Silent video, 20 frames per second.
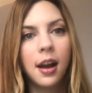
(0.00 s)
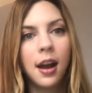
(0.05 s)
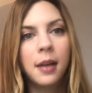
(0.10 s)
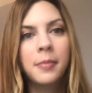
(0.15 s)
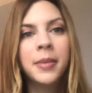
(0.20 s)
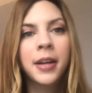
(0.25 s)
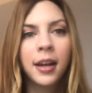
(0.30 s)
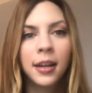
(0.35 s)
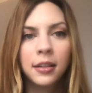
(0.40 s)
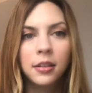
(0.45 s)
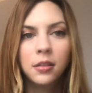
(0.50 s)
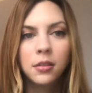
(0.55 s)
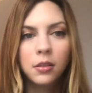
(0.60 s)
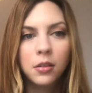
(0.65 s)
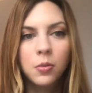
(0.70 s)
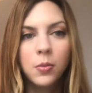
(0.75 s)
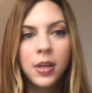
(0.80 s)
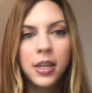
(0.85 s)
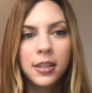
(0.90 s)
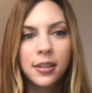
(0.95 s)
I mean, I
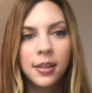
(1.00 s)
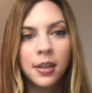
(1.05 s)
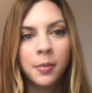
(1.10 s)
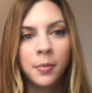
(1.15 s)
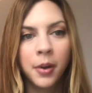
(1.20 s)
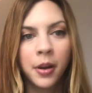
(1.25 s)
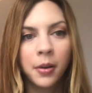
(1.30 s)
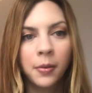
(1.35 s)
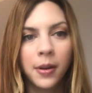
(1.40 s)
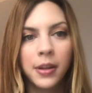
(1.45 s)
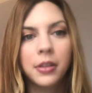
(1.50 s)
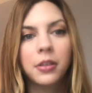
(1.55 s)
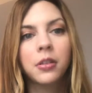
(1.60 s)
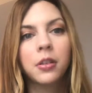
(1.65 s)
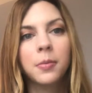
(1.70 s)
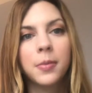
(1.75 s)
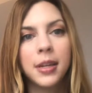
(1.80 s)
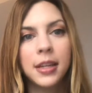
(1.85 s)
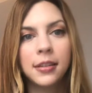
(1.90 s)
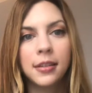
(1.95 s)
tweeze them on a
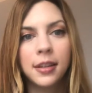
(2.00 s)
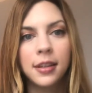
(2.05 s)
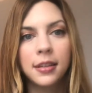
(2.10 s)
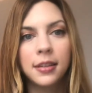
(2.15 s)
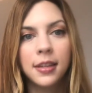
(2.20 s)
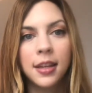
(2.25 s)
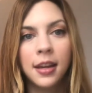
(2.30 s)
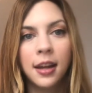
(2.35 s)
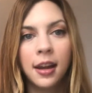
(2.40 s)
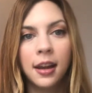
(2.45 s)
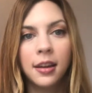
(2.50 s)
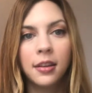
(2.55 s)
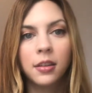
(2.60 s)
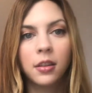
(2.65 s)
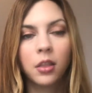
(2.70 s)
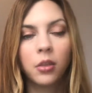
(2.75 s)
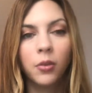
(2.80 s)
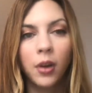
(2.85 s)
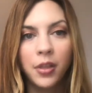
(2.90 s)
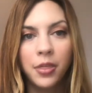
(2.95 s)
regular basis and I
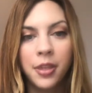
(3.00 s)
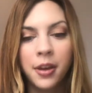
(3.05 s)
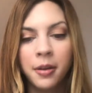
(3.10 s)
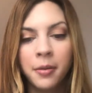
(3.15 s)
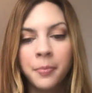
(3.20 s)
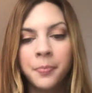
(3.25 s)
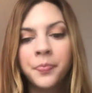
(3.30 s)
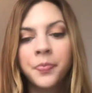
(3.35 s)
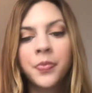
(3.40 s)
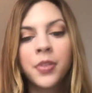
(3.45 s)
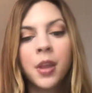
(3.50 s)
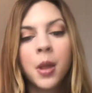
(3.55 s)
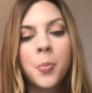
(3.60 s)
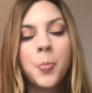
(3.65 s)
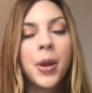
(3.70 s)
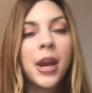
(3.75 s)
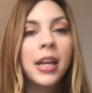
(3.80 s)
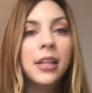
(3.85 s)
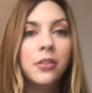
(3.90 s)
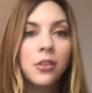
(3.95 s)
thread them,
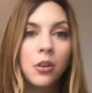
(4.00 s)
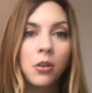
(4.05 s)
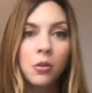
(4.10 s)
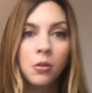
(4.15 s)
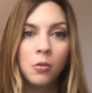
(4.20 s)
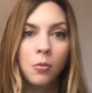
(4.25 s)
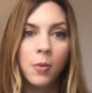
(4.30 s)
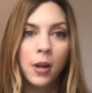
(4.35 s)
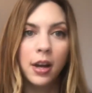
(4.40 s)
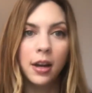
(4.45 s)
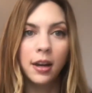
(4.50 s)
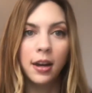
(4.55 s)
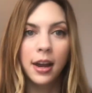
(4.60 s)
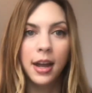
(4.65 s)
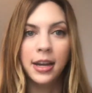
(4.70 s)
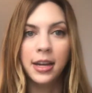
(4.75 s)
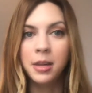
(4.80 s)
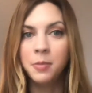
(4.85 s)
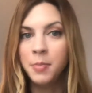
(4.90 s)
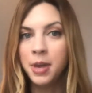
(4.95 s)
but I don't wear
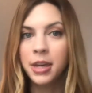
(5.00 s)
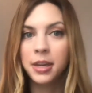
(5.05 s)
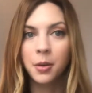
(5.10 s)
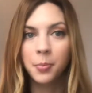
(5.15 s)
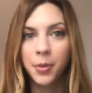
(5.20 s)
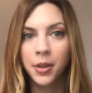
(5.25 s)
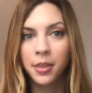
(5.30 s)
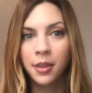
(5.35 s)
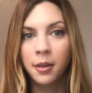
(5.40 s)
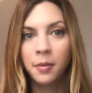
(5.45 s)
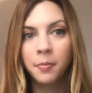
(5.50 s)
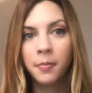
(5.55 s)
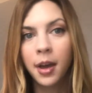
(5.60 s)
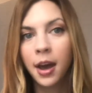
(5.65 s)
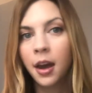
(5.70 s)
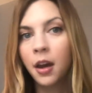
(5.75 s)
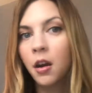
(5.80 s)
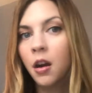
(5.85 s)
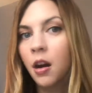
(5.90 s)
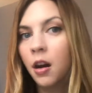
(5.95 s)
any makeup in them
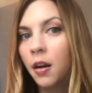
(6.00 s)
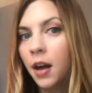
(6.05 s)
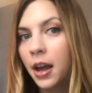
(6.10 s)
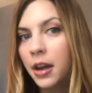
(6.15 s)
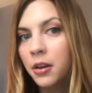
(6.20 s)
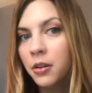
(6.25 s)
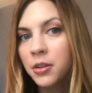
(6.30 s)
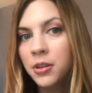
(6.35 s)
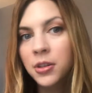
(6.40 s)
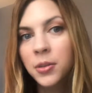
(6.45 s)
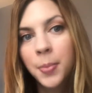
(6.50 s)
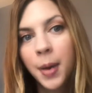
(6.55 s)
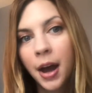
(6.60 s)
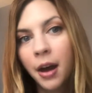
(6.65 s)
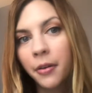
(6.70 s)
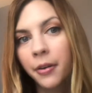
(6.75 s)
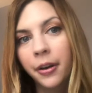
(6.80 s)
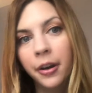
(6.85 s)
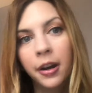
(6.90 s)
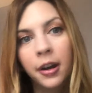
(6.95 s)
at all. I don't use
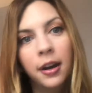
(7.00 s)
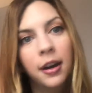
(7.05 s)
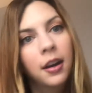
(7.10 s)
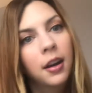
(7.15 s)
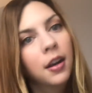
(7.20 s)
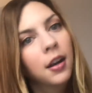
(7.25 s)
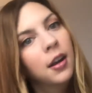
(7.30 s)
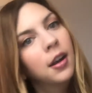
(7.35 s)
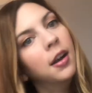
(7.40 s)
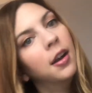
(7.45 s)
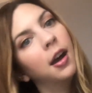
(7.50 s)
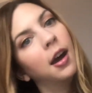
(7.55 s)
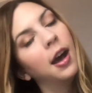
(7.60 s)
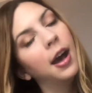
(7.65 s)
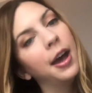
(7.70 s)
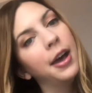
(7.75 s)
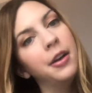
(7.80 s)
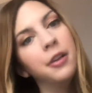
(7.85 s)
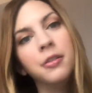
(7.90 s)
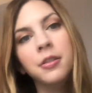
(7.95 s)
powder.
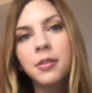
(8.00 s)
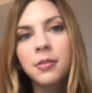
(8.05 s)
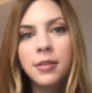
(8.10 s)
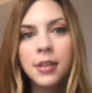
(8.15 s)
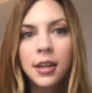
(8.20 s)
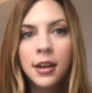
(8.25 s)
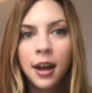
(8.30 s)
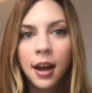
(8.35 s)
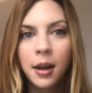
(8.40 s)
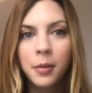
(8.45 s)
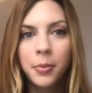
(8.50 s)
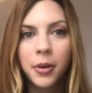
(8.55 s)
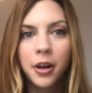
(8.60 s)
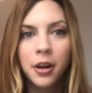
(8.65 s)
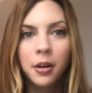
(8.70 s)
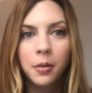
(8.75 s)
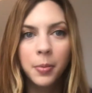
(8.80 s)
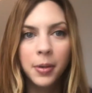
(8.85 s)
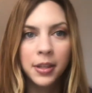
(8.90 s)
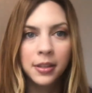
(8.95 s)
I don't use an
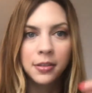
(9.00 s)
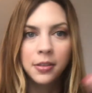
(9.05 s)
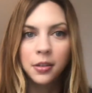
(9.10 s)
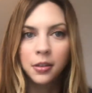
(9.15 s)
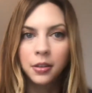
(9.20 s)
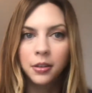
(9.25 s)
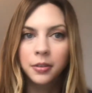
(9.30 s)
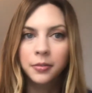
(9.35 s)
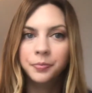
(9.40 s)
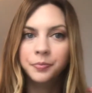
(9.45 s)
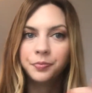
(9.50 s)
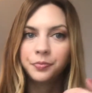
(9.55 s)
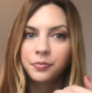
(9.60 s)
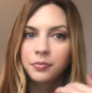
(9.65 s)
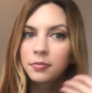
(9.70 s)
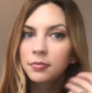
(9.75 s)
eyebrow pencil.